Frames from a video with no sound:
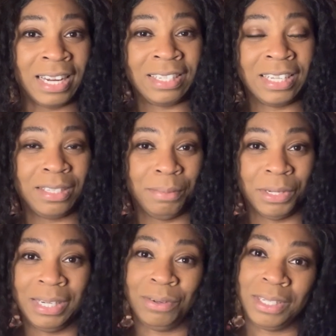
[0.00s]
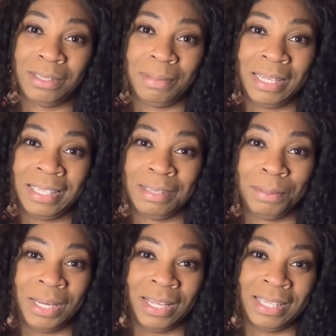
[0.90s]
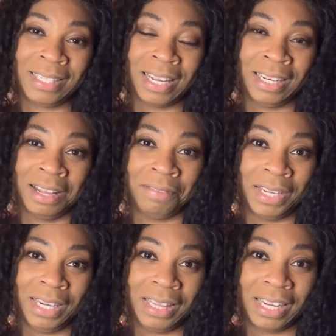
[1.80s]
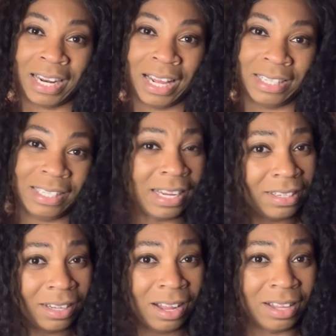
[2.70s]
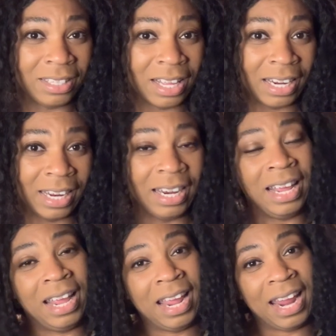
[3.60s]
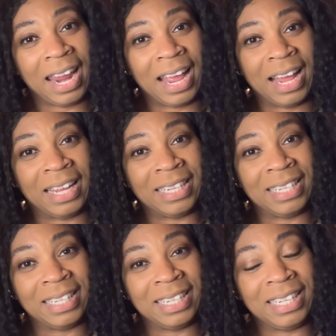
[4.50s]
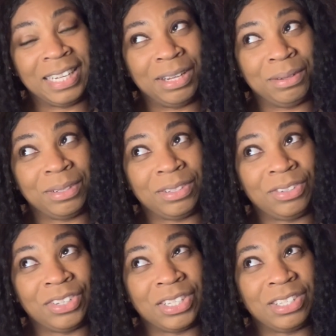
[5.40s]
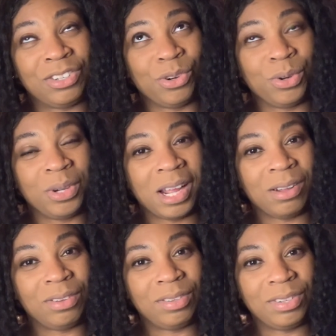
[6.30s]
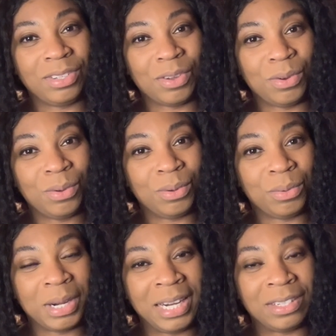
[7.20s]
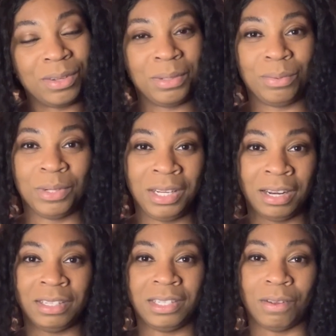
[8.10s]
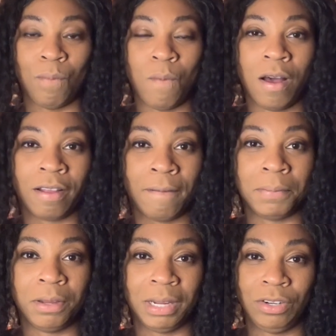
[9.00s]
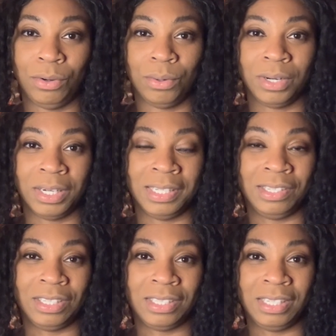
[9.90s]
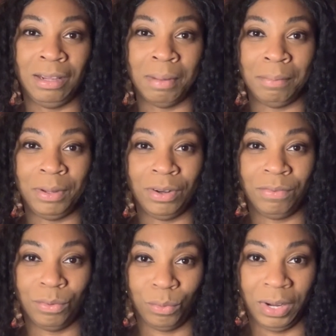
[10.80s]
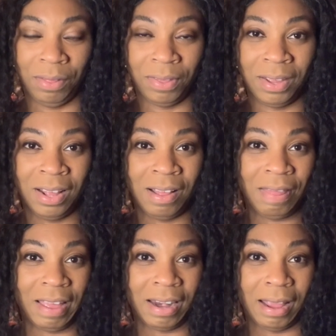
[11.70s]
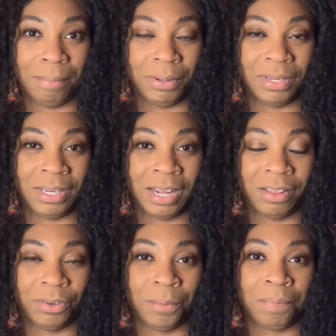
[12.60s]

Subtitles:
that says Merry Christmas, because I love anything that has Santa Claus on it. And it just turned out so great. So it's really nice to walk up to my door and just see my beautiful wreath that I put together.